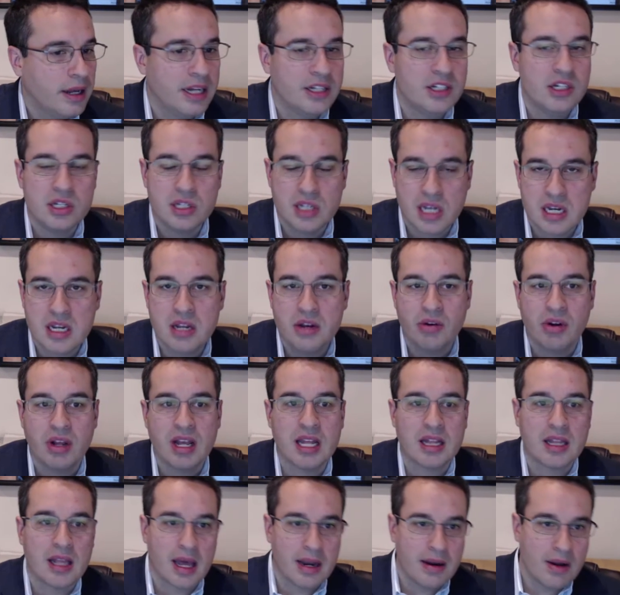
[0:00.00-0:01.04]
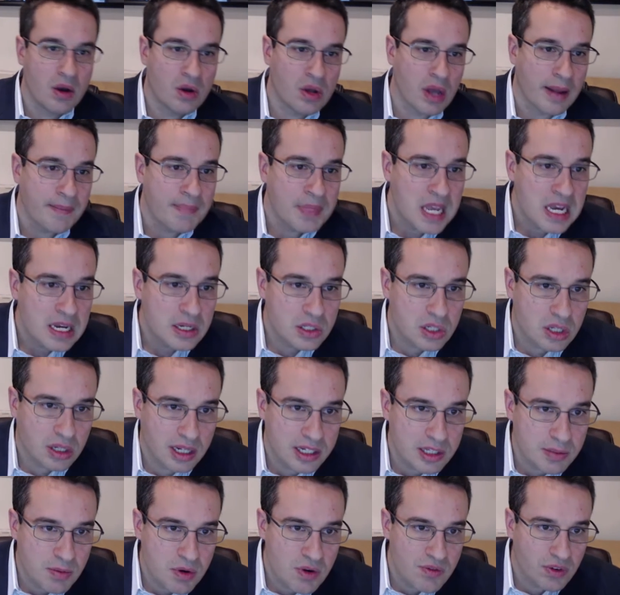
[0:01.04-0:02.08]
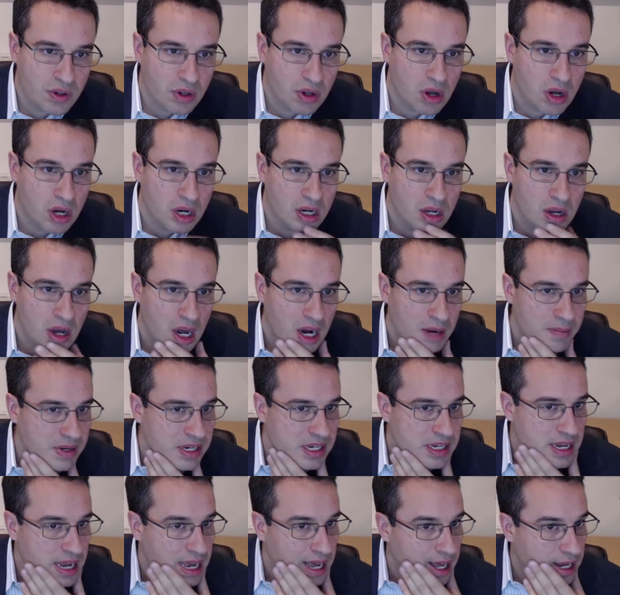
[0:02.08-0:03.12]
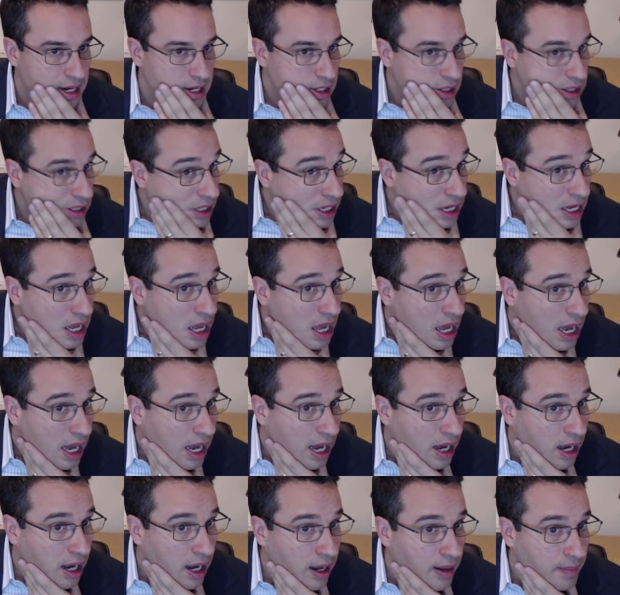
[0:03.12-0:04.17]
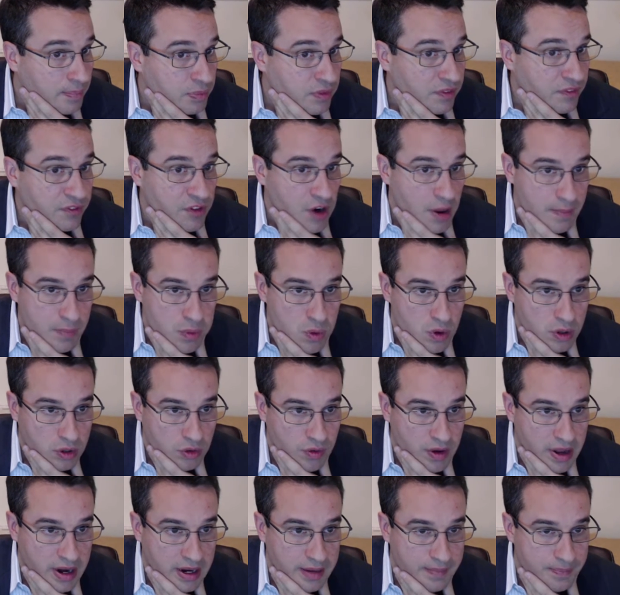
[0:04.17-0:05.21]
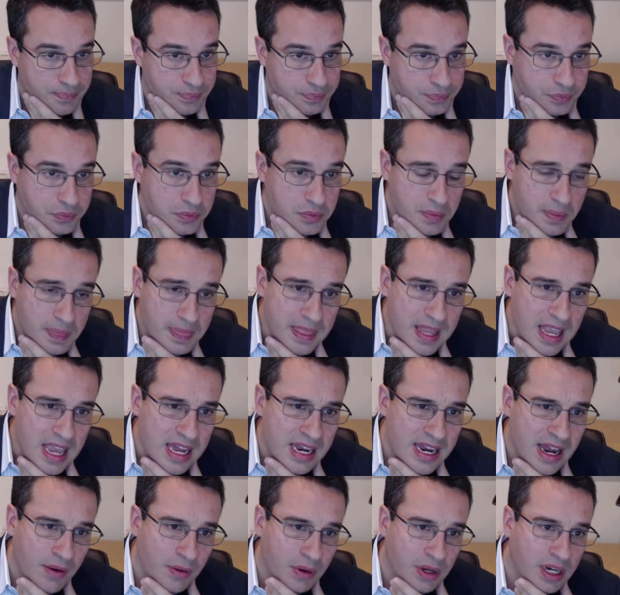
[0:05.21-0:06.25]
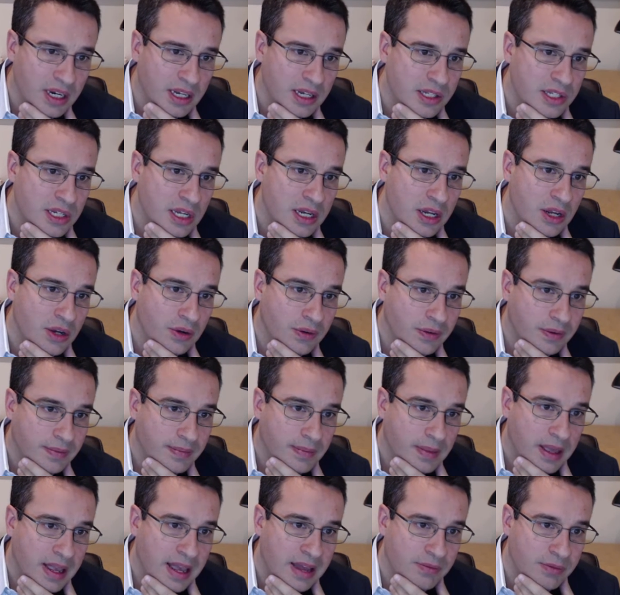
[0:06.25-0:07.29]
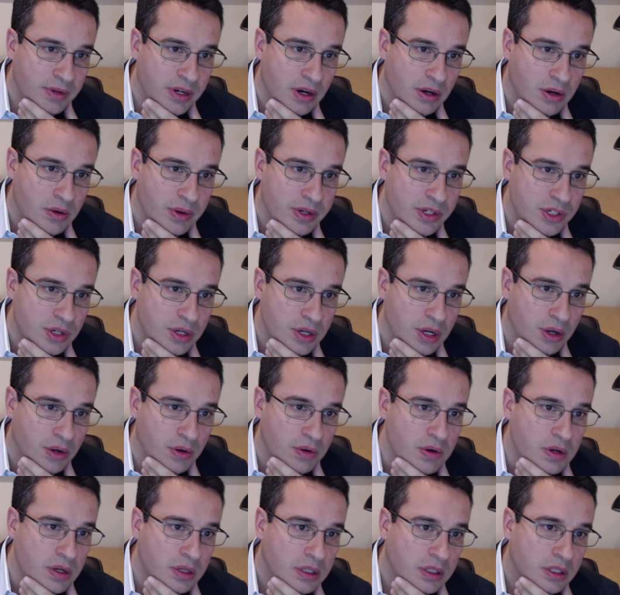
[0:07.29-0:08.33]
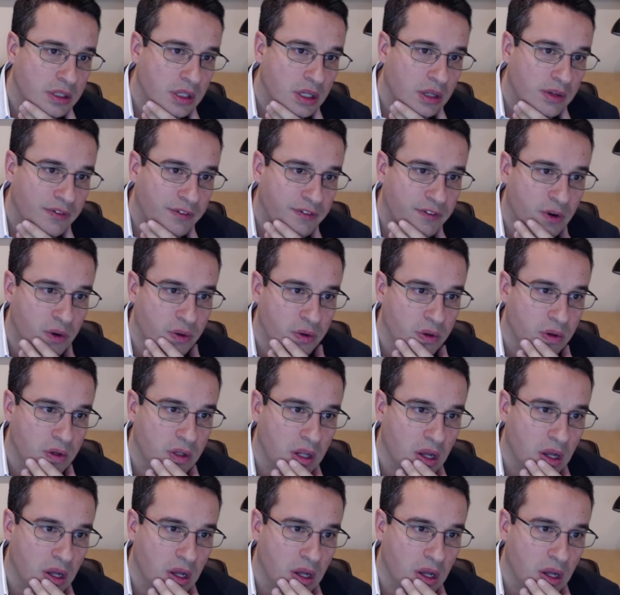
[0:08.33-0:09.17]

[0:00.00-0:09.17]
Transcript: I need her to get that. Okay, so let's move along. God, I'm a dad. From Port Credit, now we're going to continue, and we are going to go further